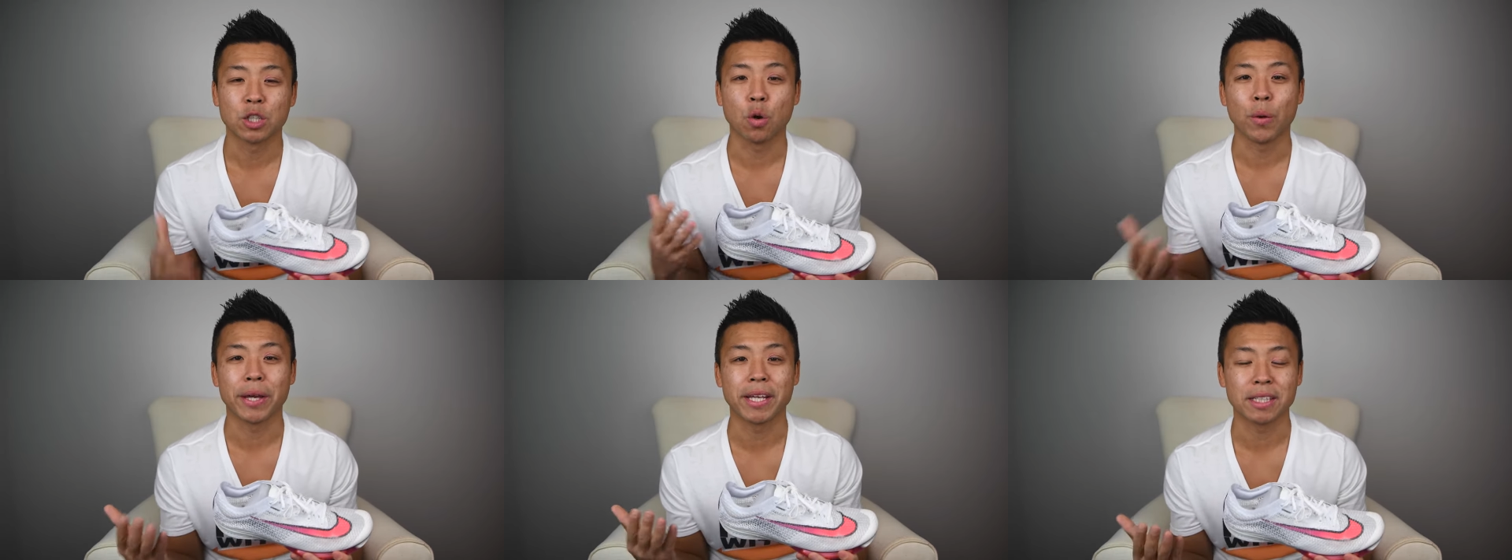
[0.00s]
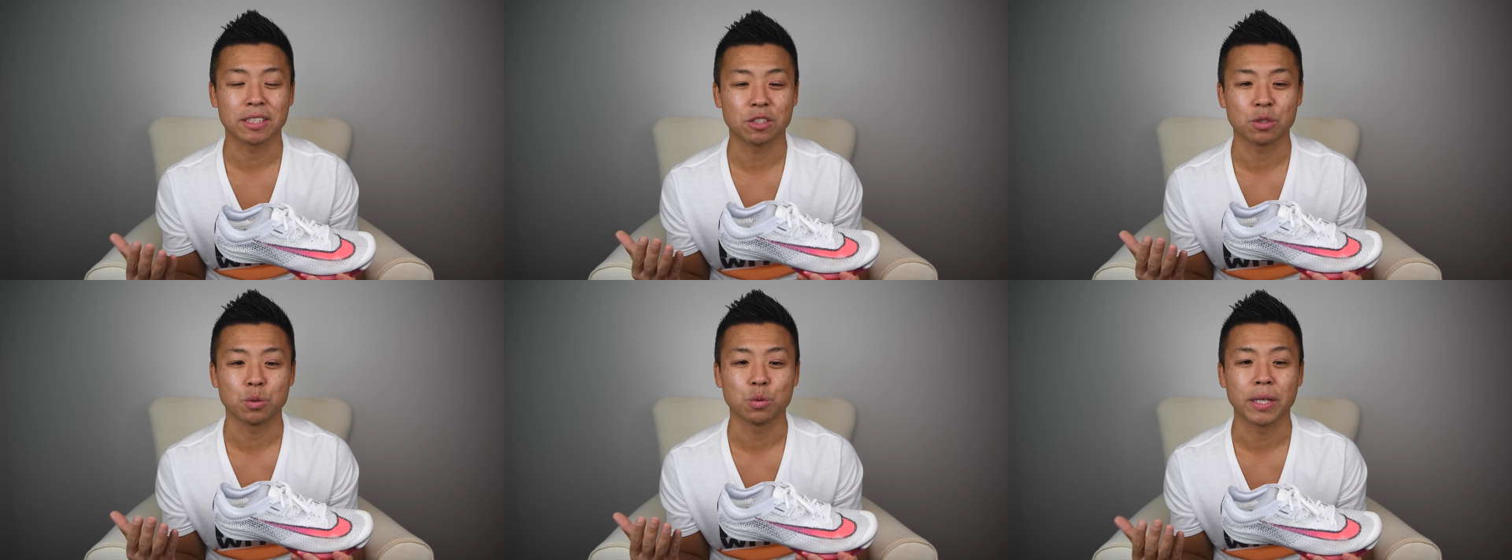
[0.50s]
going
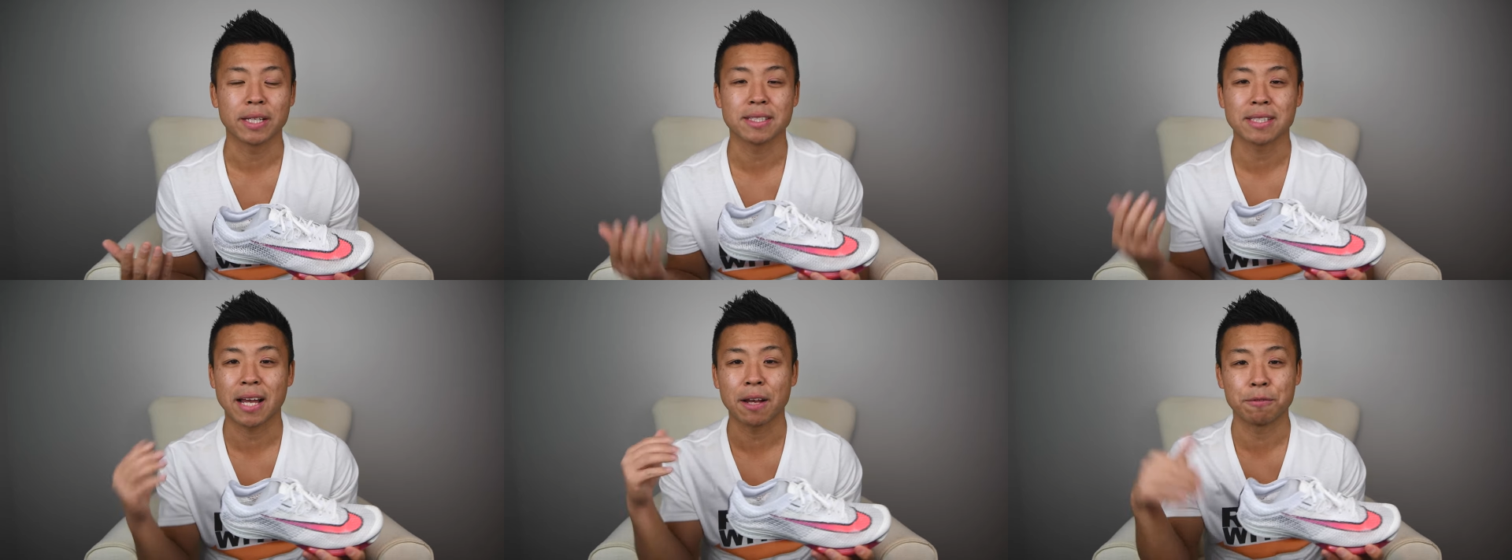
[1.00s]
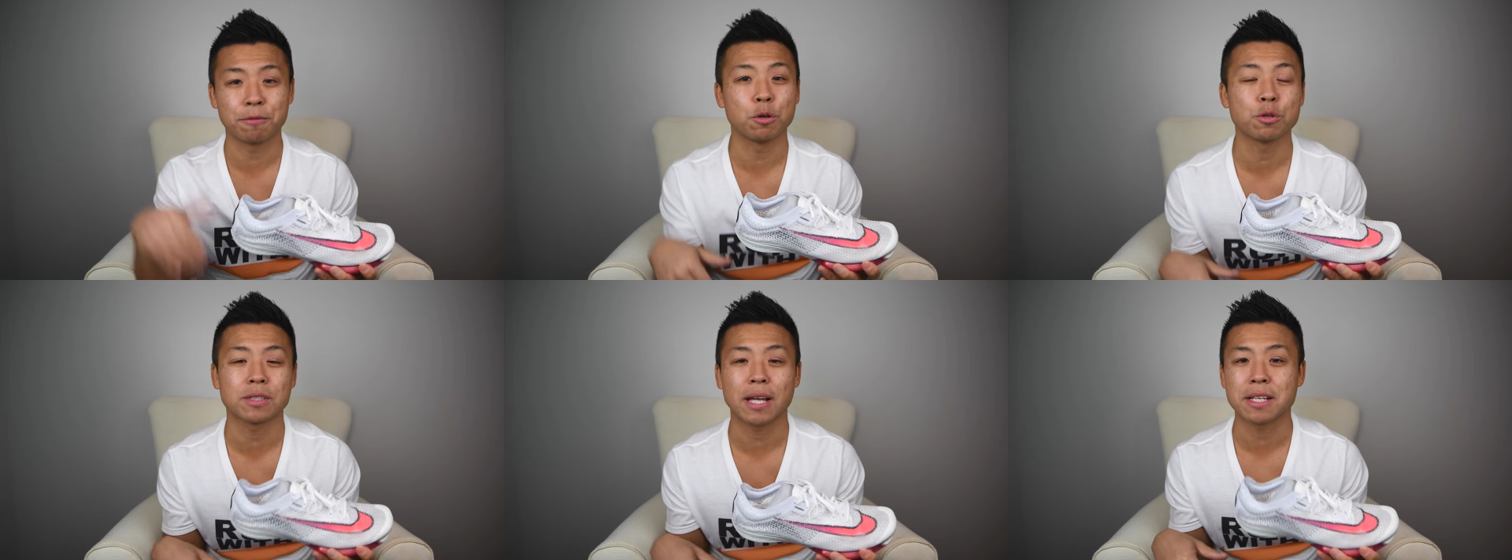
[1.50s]
to a
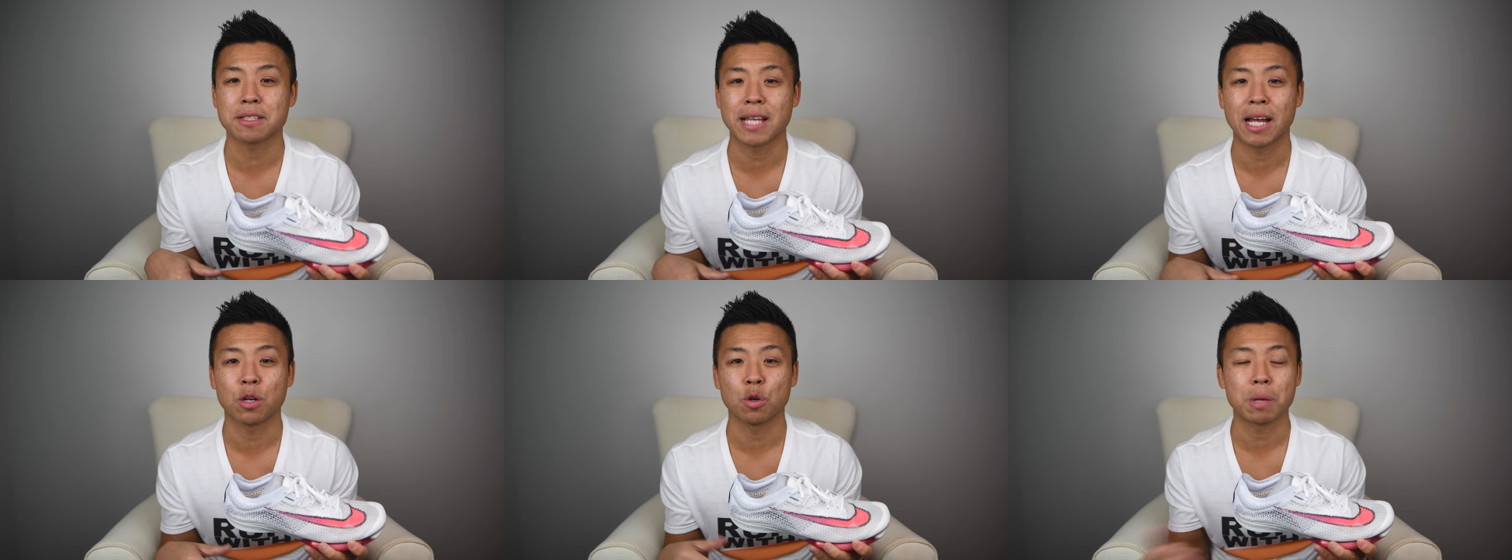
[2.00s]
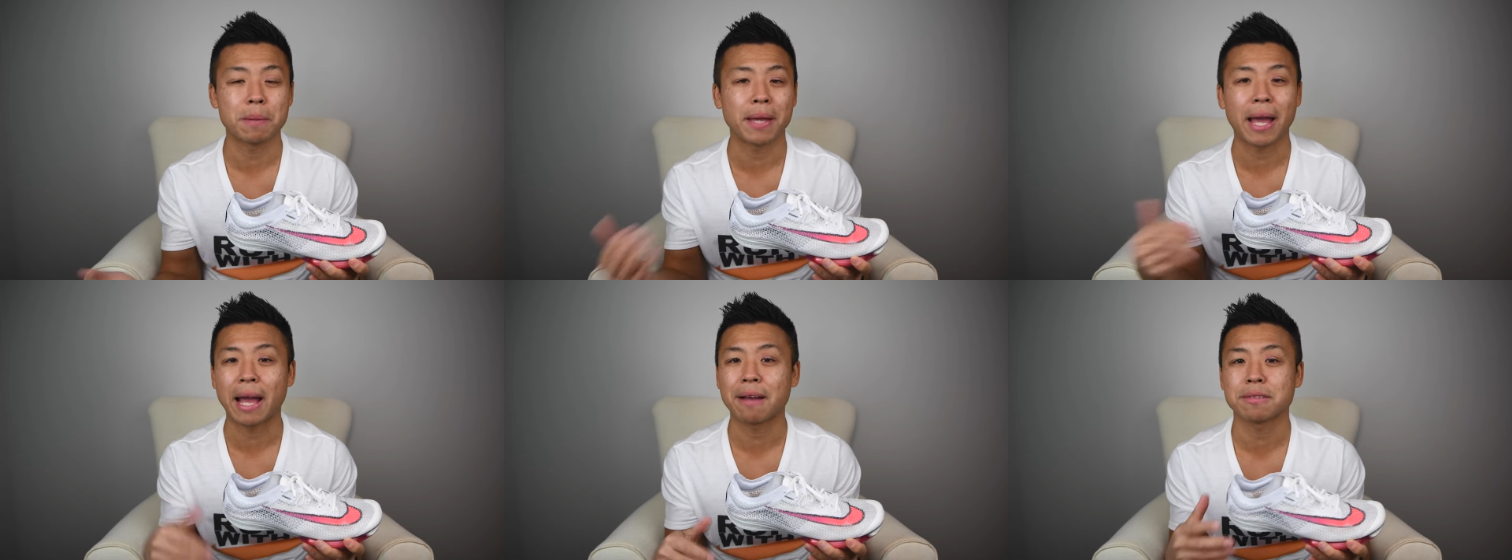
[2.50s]
full size down, or maybe
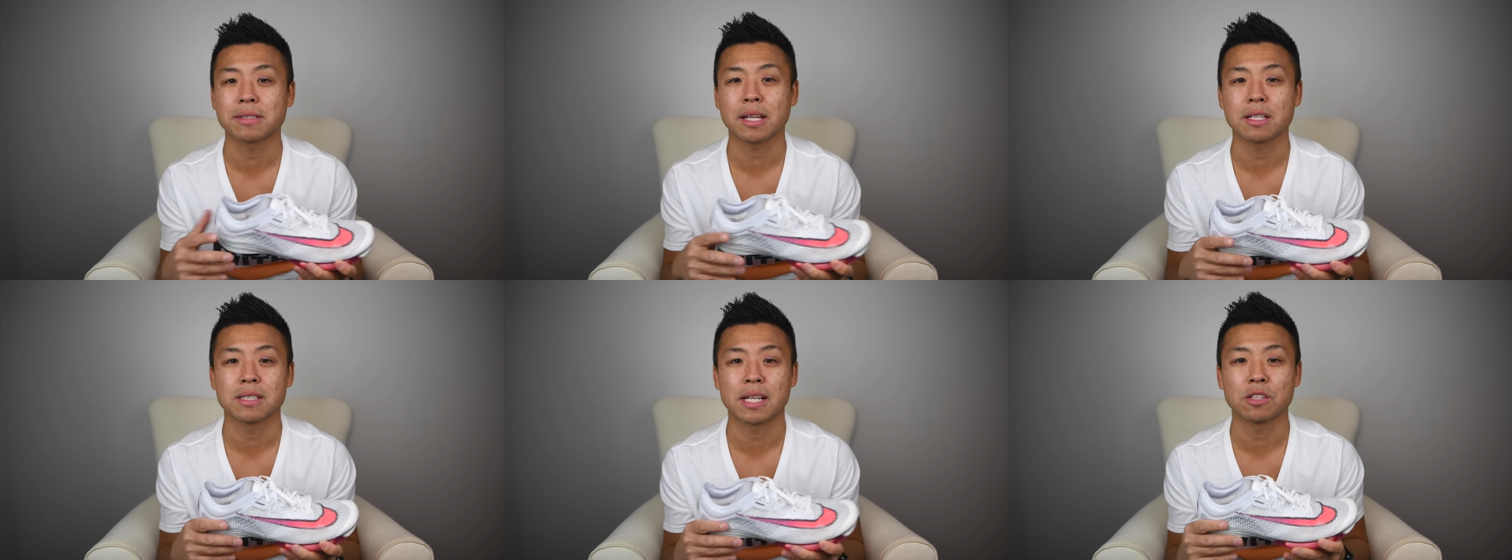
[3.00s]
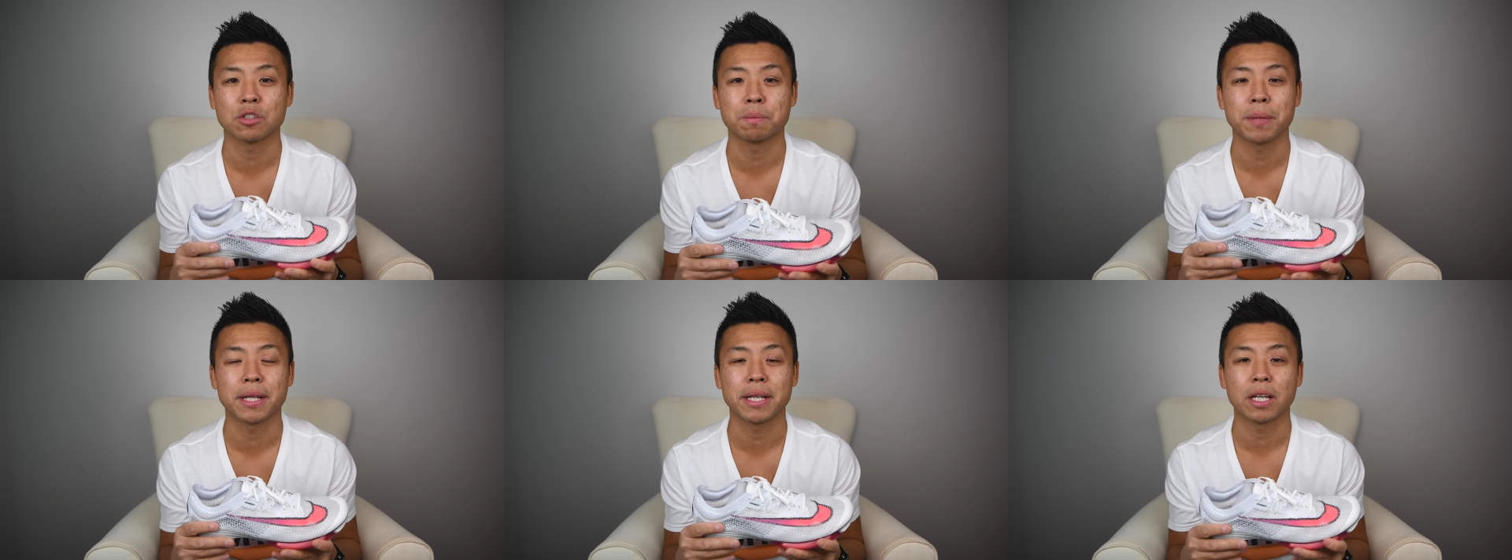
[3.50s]
a half size down,
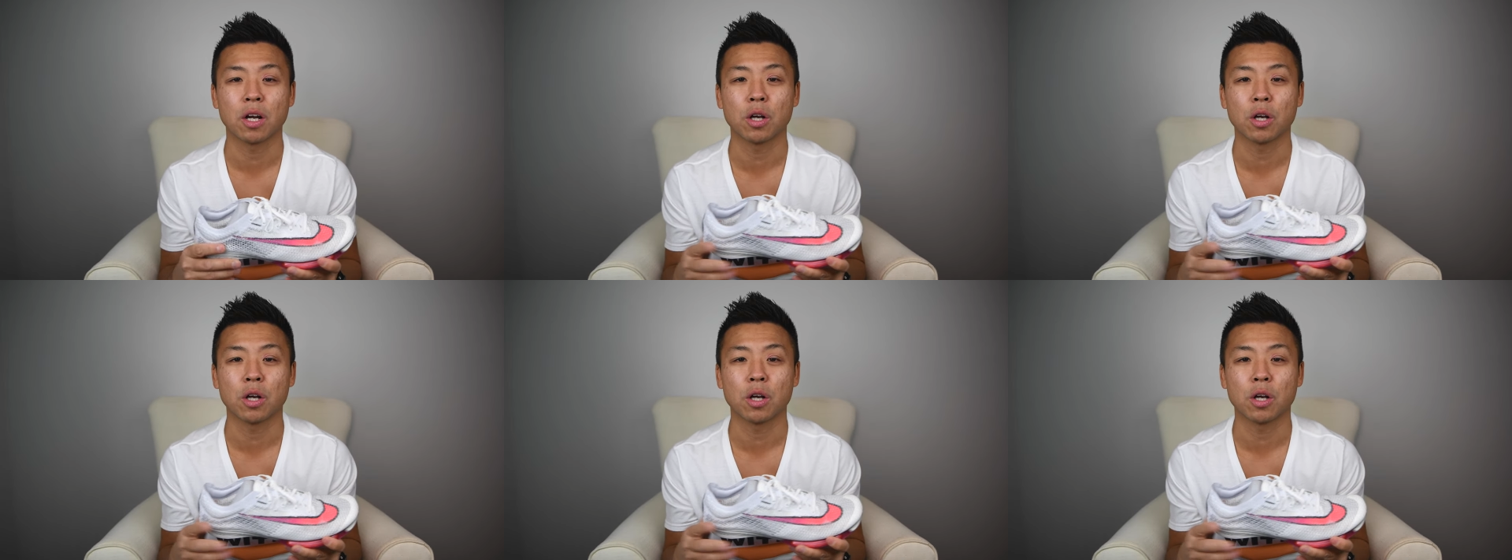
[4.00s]
depending